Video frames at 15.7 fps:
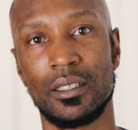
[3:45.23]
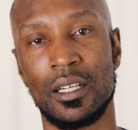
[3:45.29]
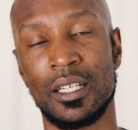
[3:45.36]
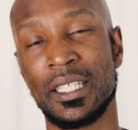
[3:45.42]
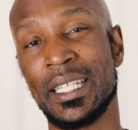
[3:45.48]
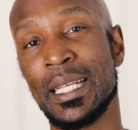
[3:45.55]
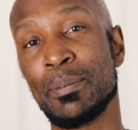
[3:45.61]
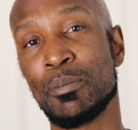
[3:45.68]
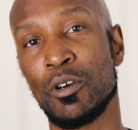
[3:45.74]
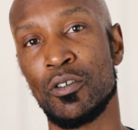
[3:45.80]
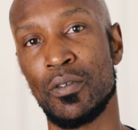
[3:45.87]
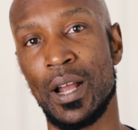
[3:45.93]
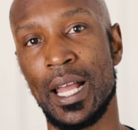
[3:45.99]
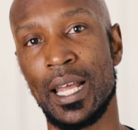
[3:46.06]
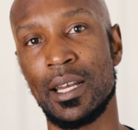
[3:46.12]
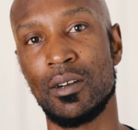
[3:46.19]
a deeper
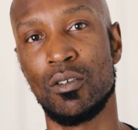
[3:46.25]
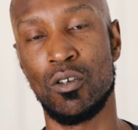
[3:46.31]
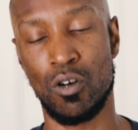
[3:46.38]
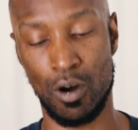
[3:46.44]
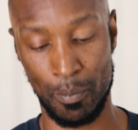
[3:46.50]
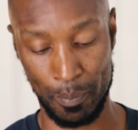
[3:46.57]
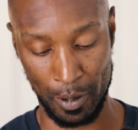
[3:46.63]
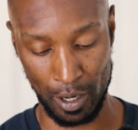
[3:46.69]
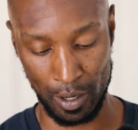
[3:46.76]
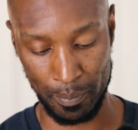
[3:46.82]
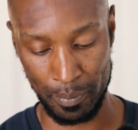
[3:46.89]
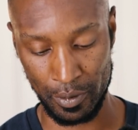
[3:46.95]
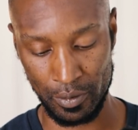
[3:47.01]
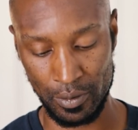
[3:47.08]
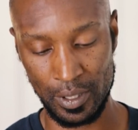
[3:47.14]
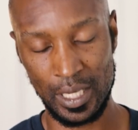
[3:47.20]
red or a
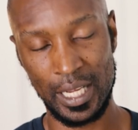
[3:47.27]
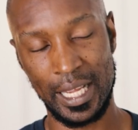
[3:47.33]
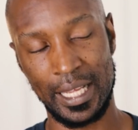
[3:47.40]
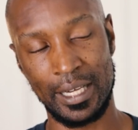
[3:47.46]
purple,